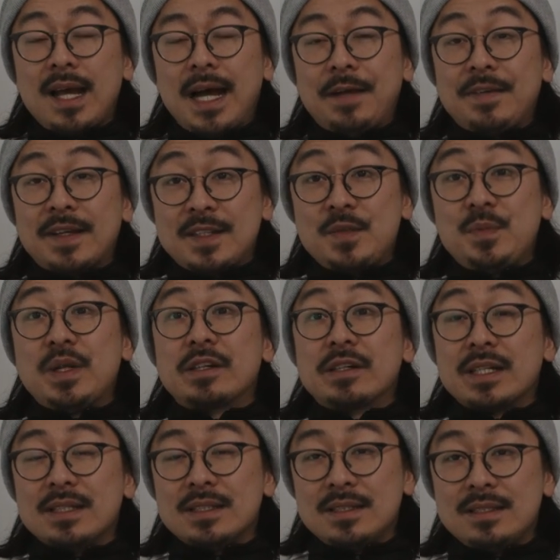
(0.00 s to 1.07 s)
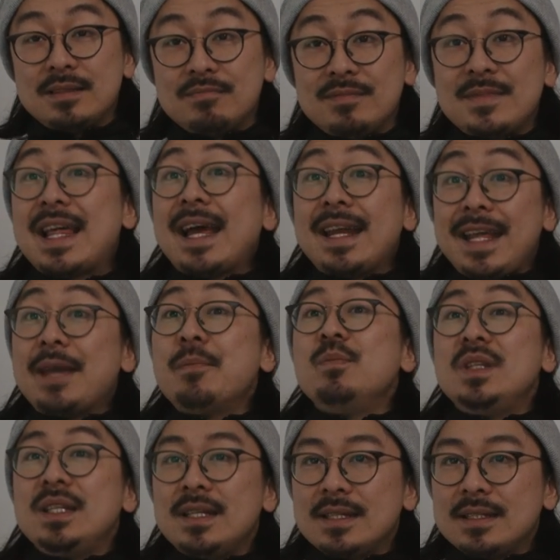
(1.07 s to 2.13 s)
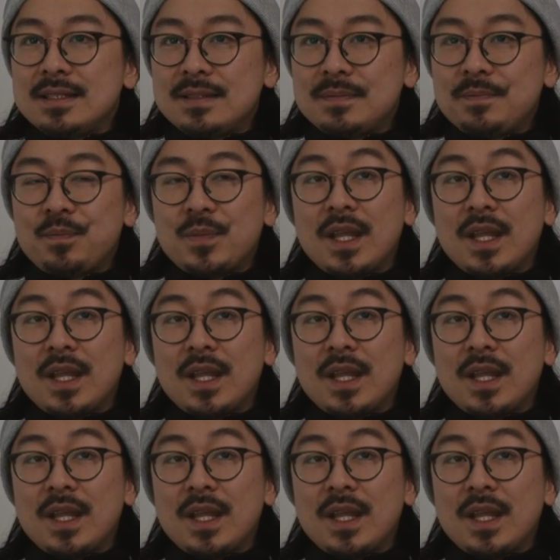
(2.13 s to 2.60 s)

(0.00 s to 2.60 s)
I've experienced that emptiness.